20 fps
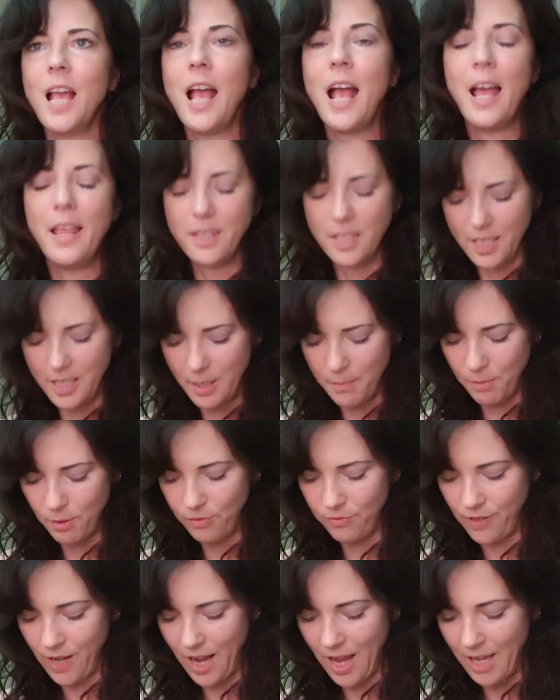And then number
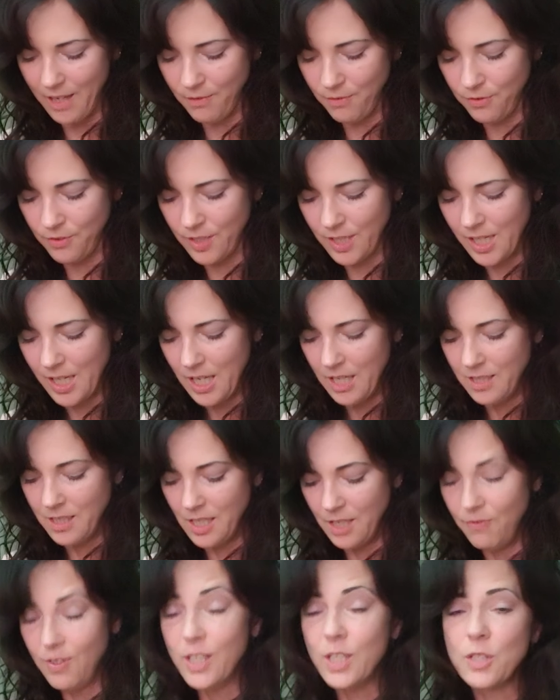5,
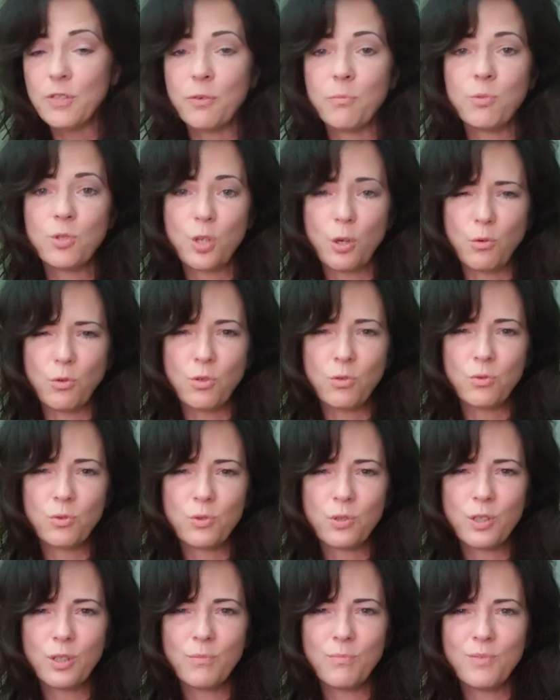deviance from social
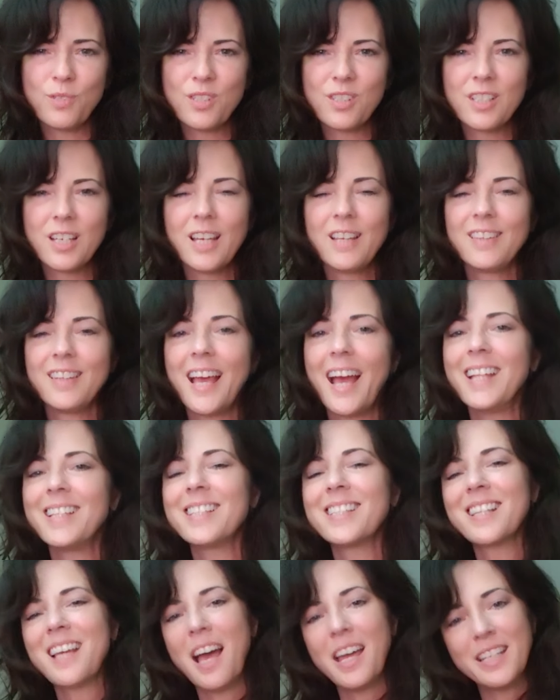norms.
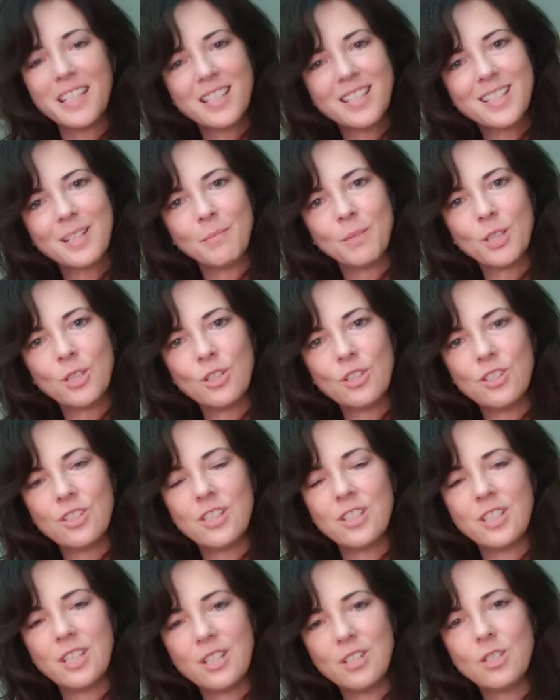That's kind of similar to
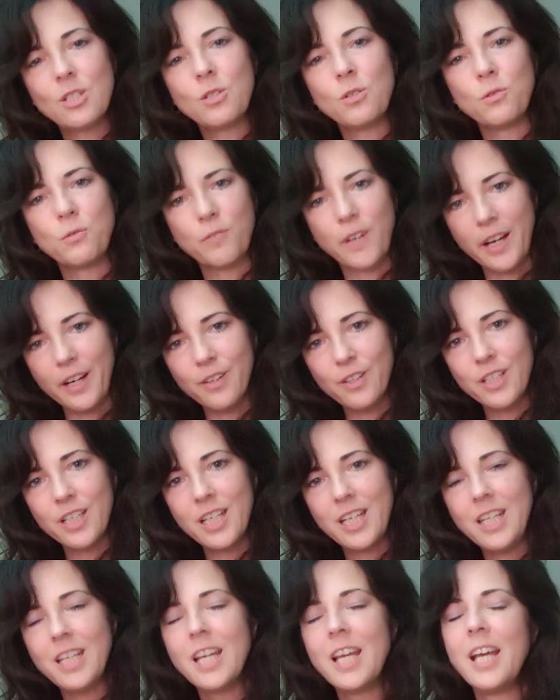statistical
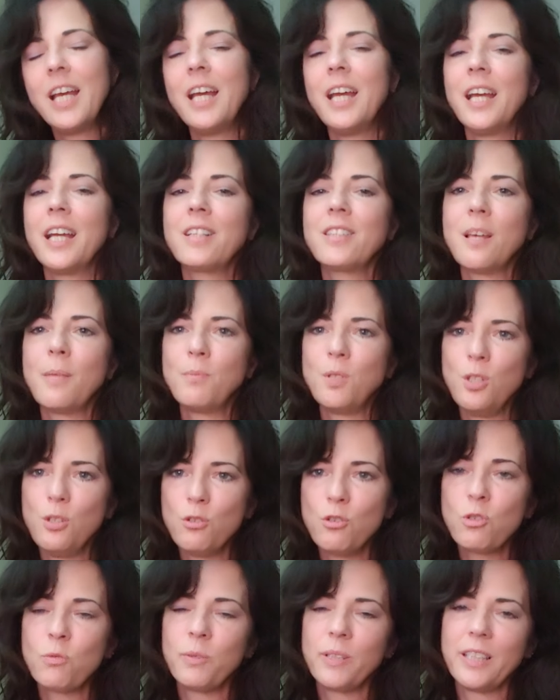rarity, except
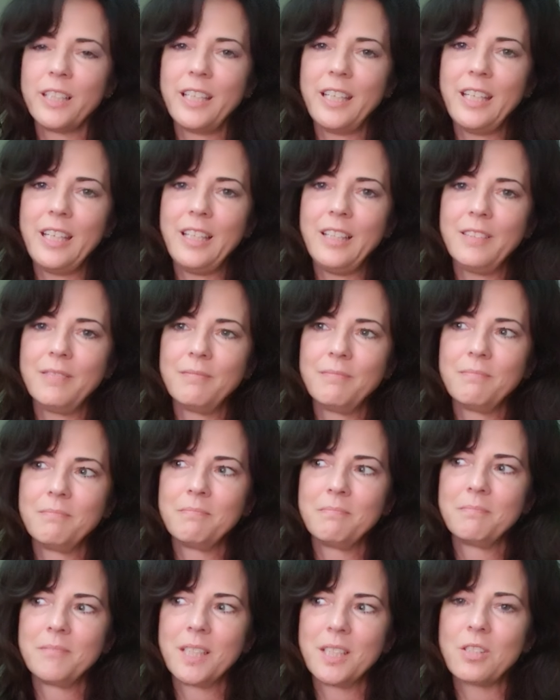usually
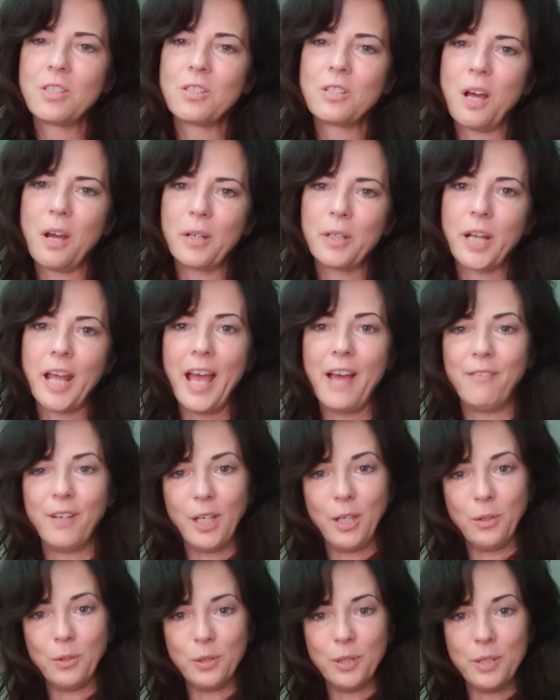this is not going to have a
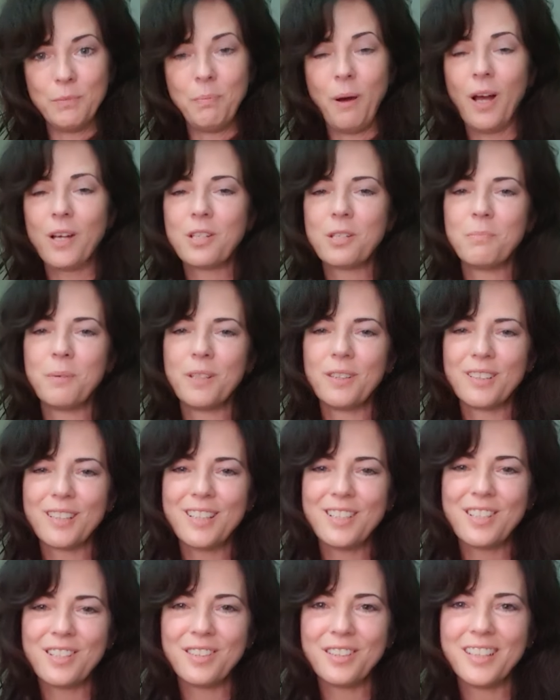good
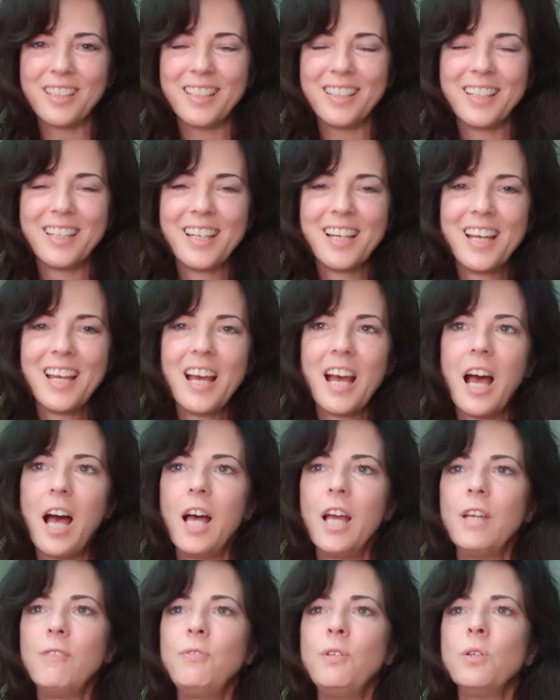possibility to it.
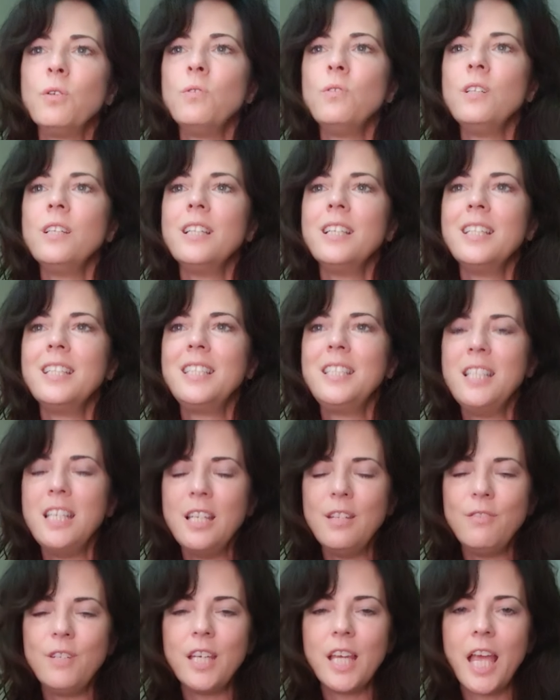If you
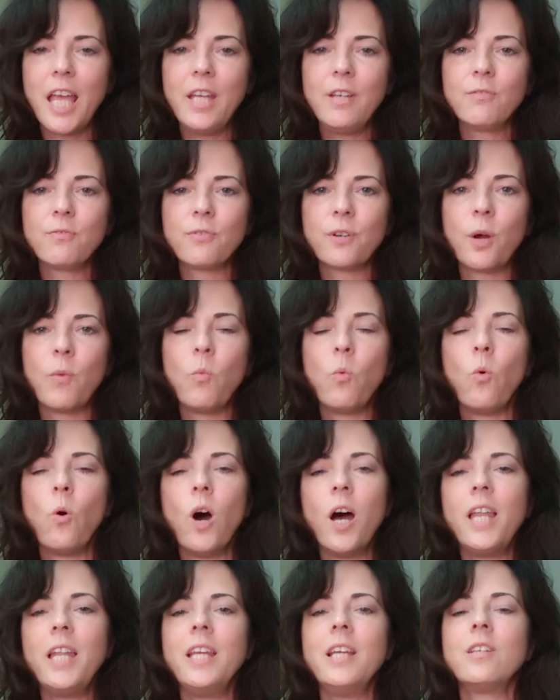deviate from
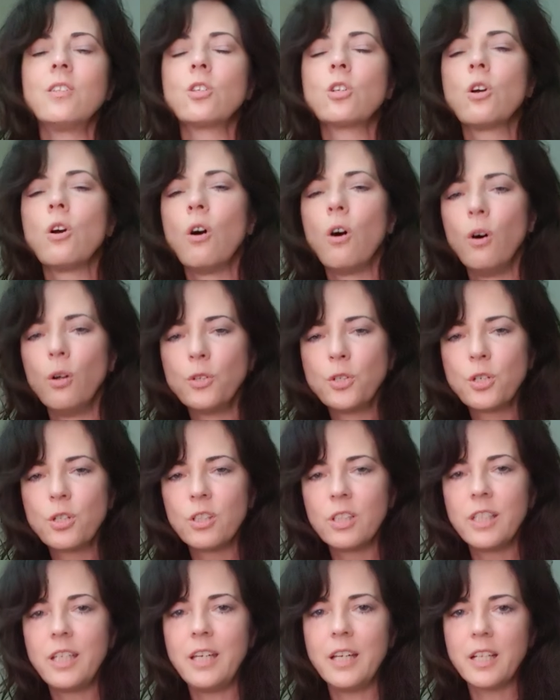what is
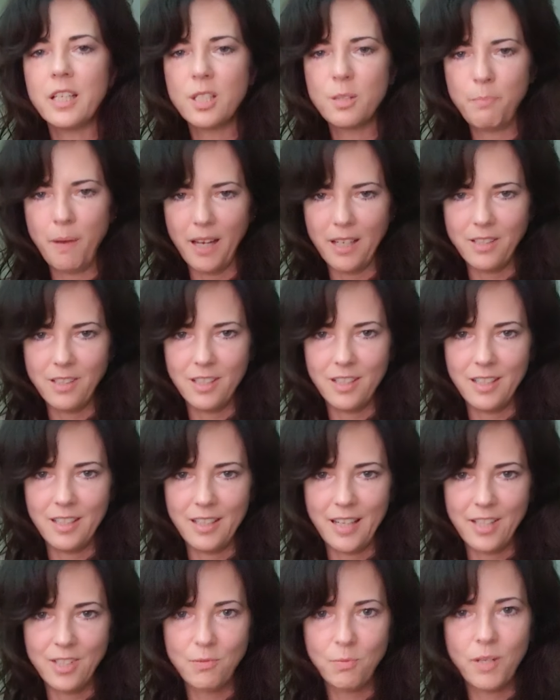culturally expected,
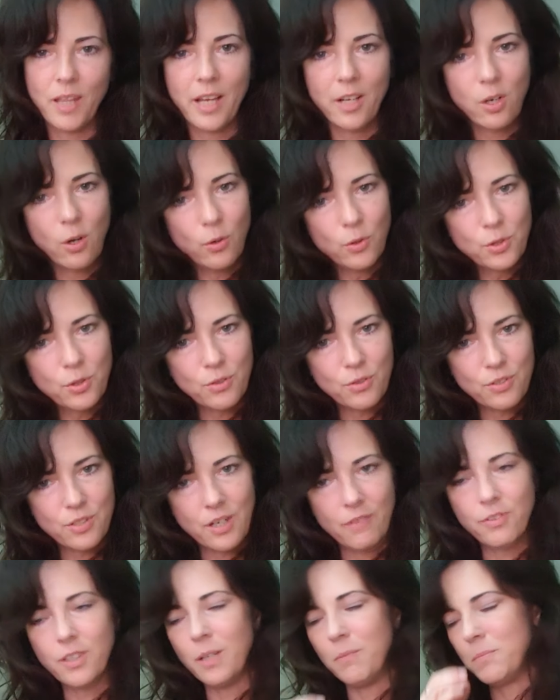and that's where that cultural
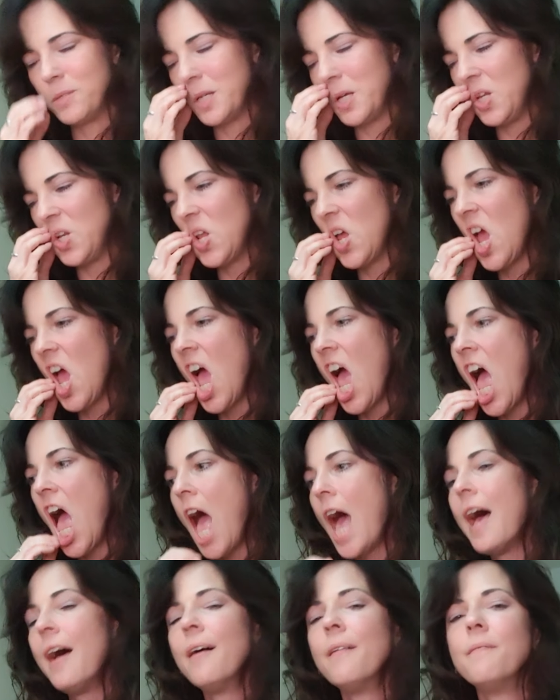stuff comes in,
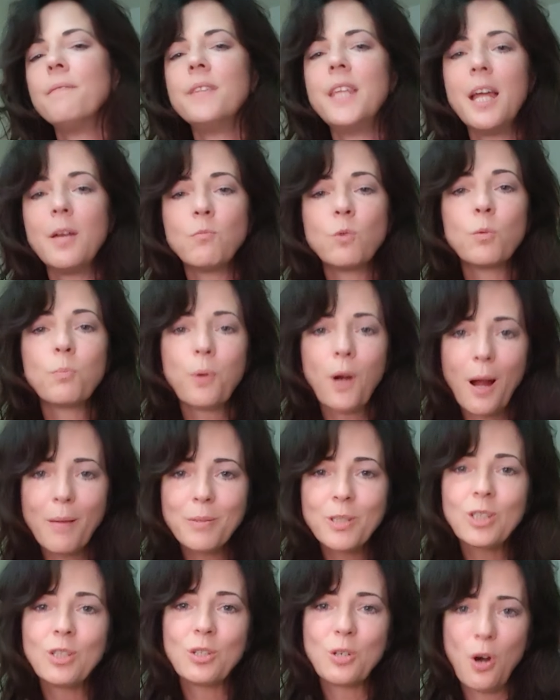then we're
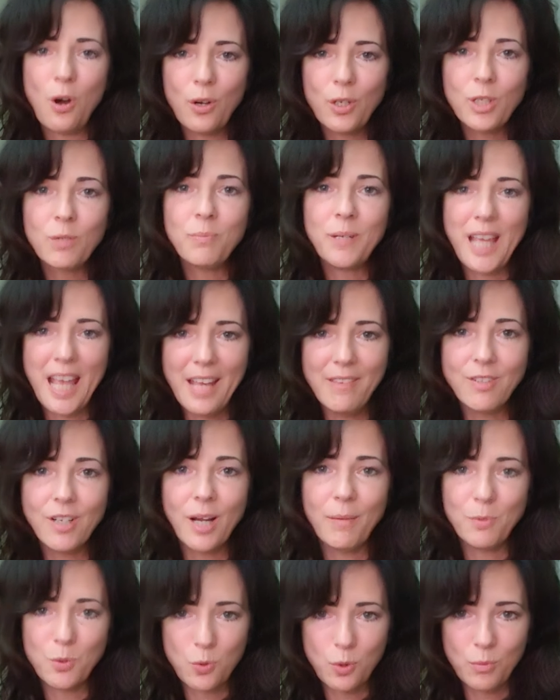probably going to call your
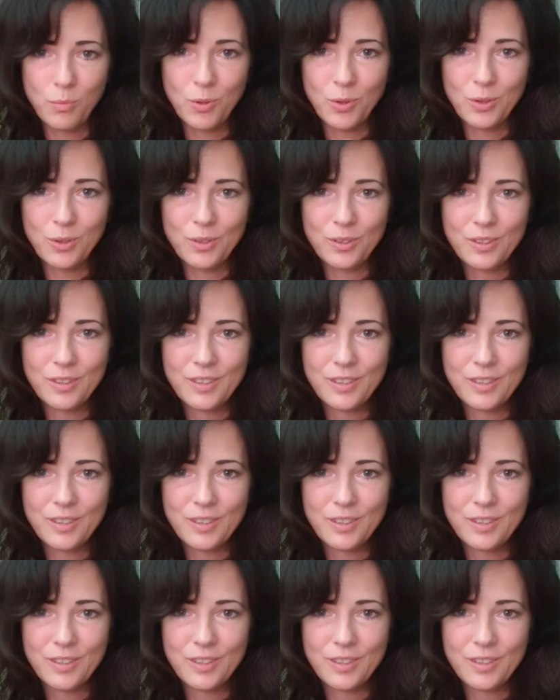behavior abnormal.